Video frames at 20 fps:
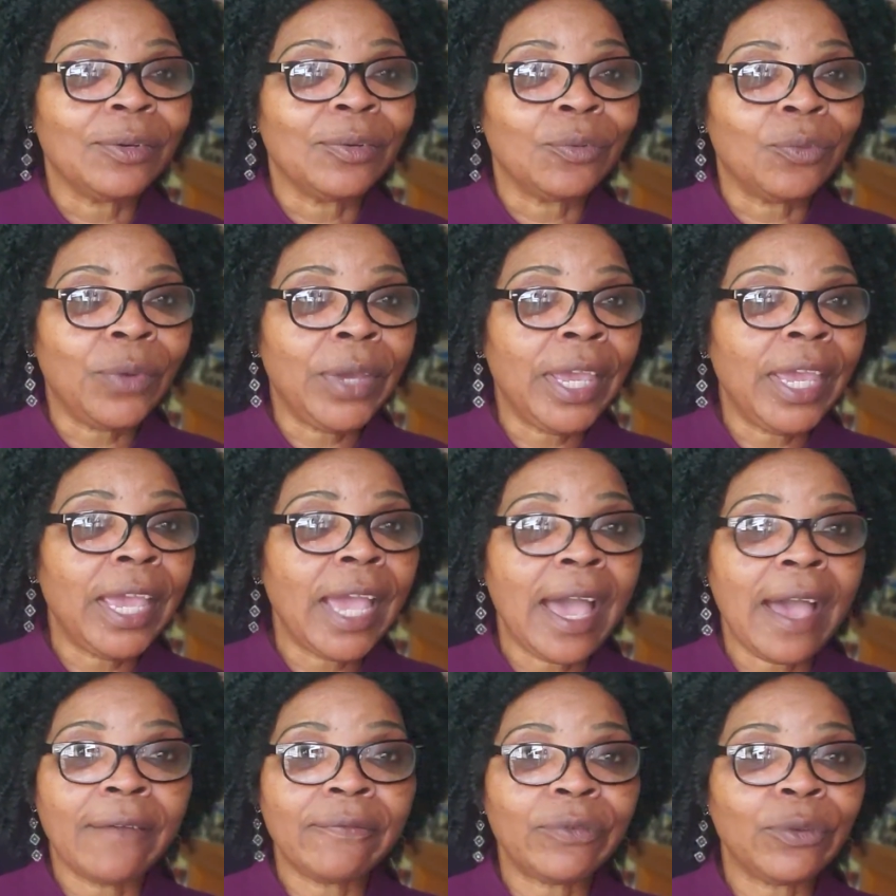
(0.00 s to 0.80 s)
we
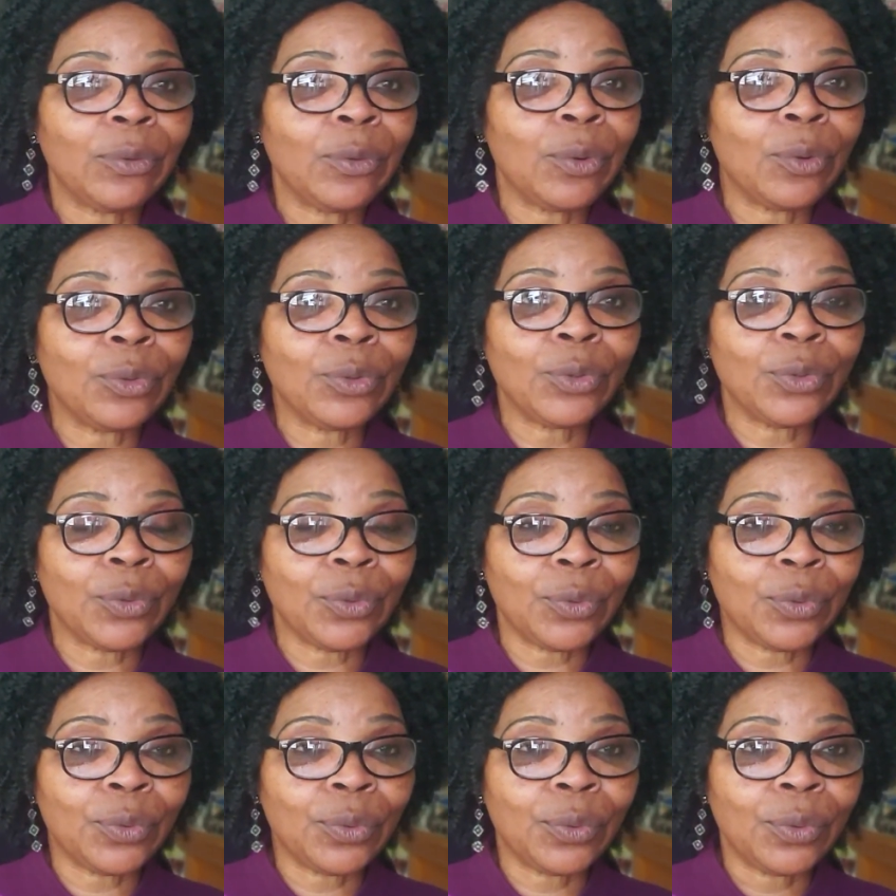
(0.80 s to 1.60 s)
have to go
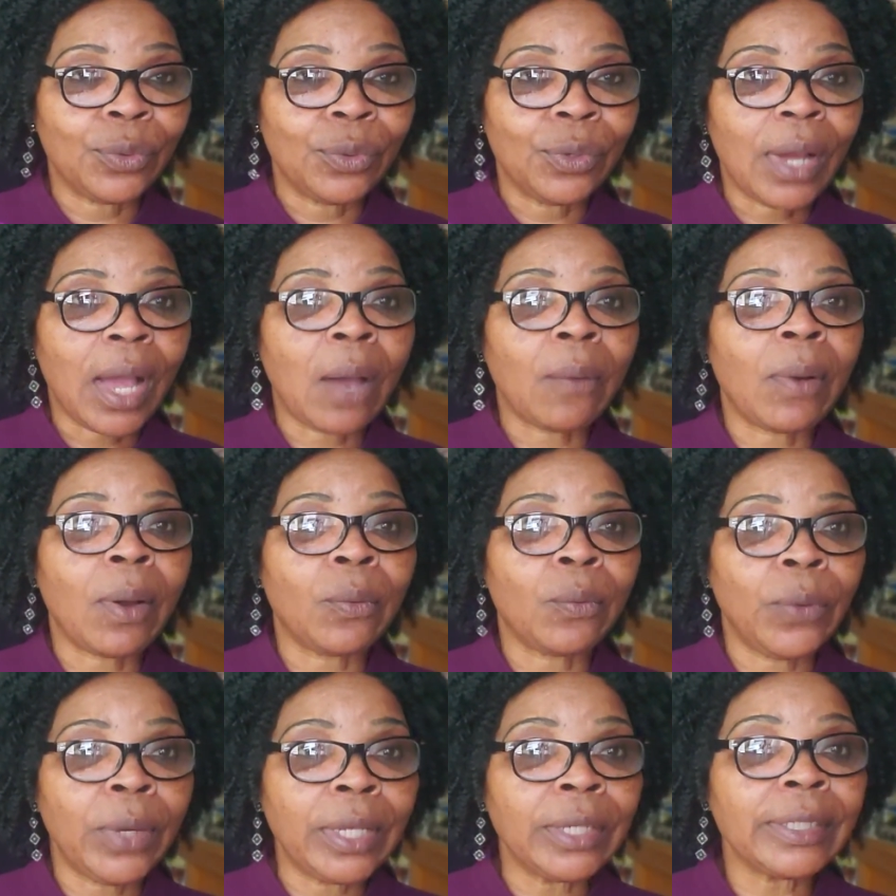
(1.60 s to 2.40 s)
through our
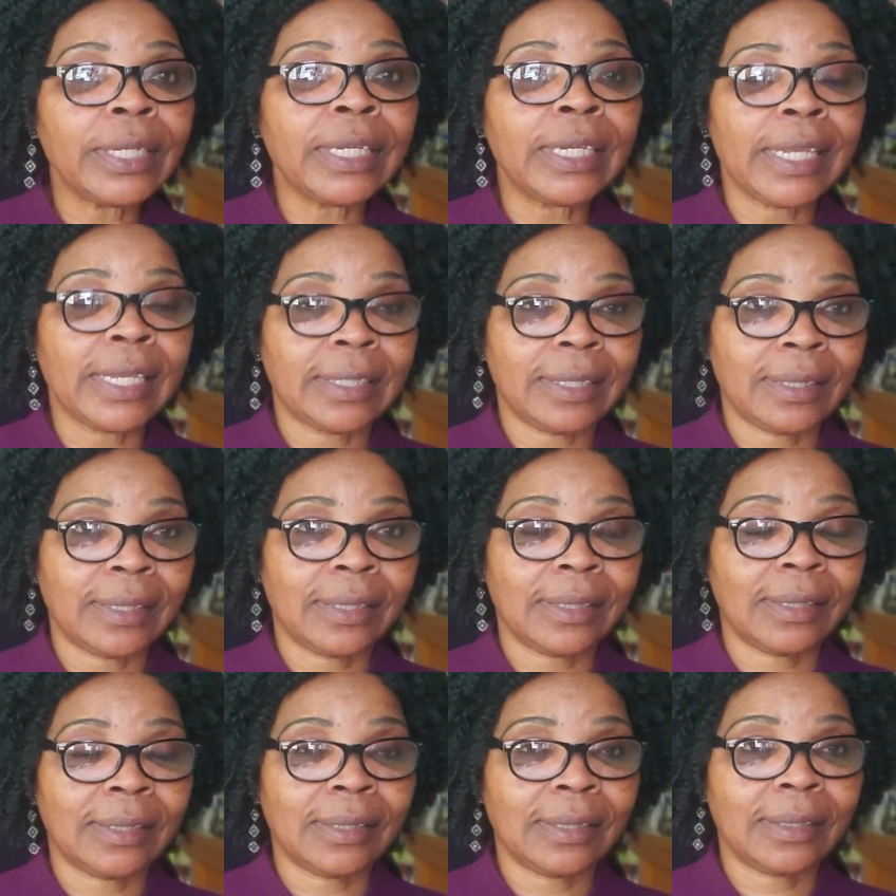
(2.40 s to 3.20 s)

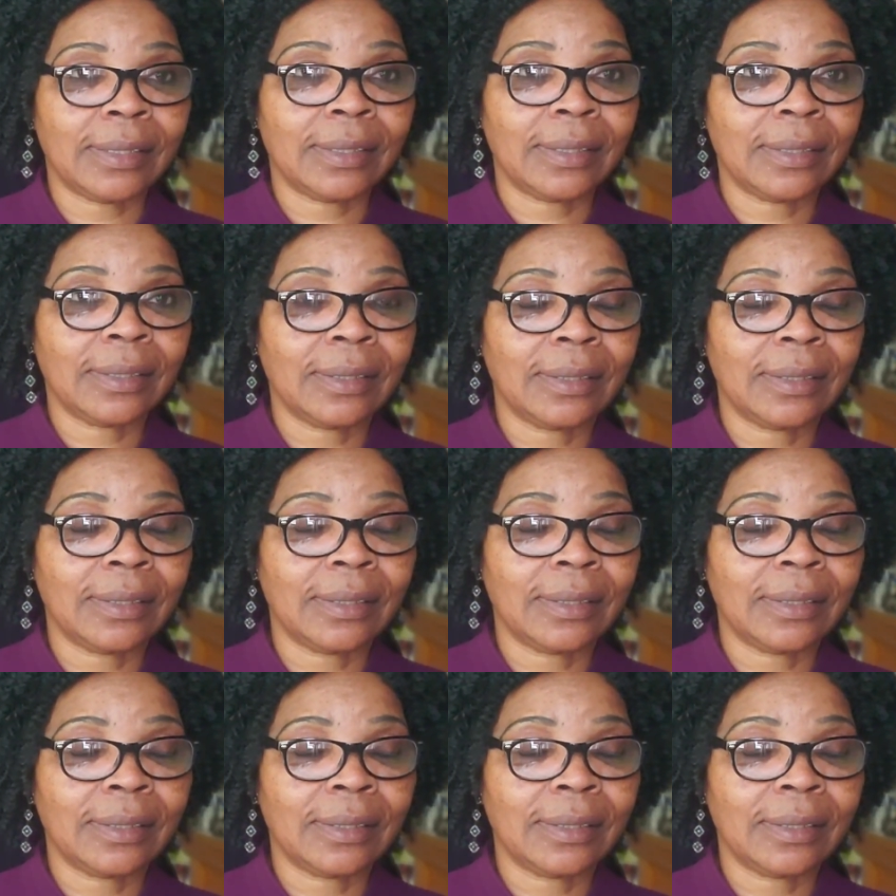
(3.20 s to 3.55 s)
wilderness